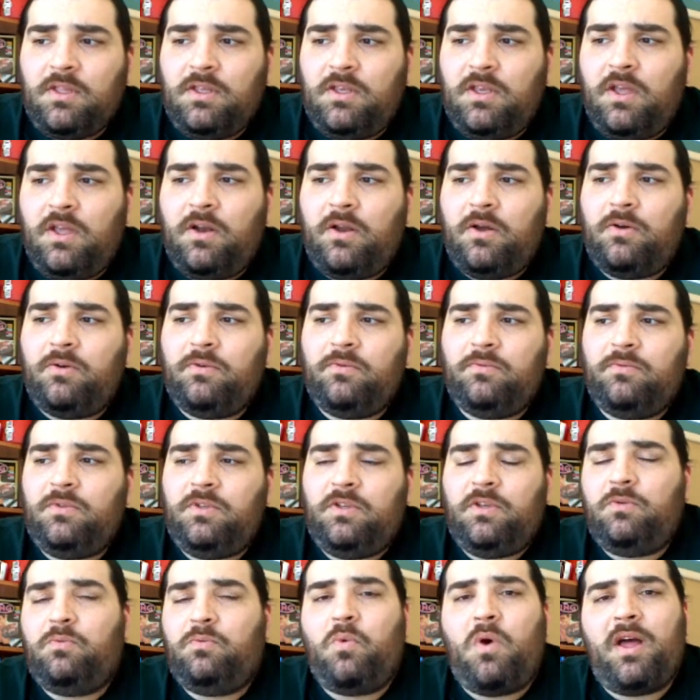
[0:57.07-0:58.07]
you know,
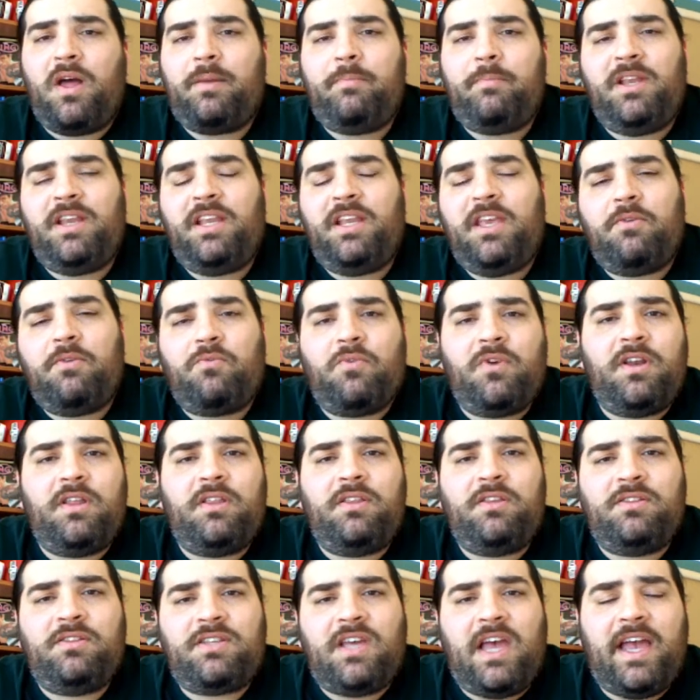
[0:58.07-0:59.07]
you wanted me to get rid of
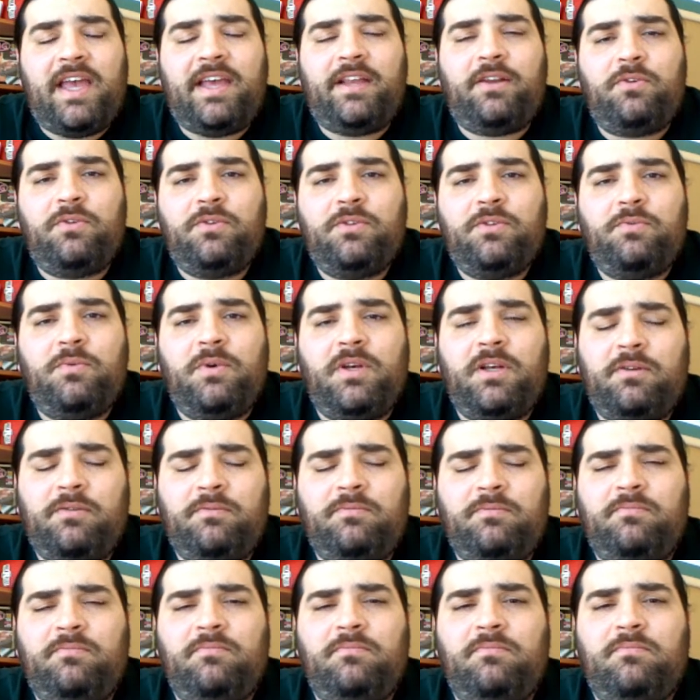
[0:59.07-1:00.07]
the titles.
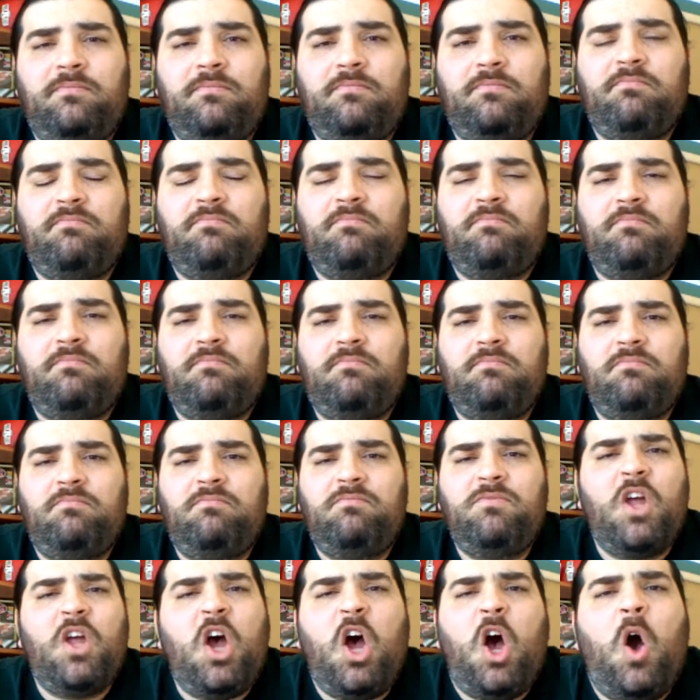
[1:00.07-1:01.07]
Well,
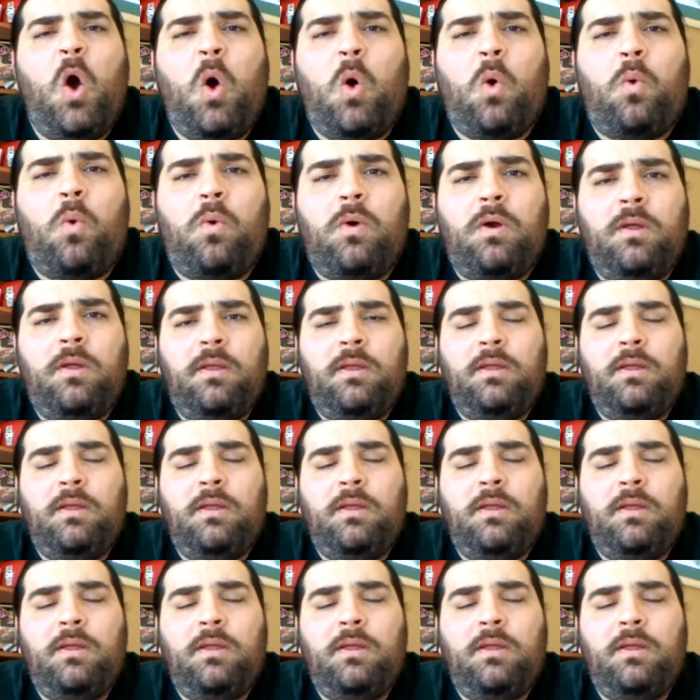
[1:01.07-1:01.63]
no!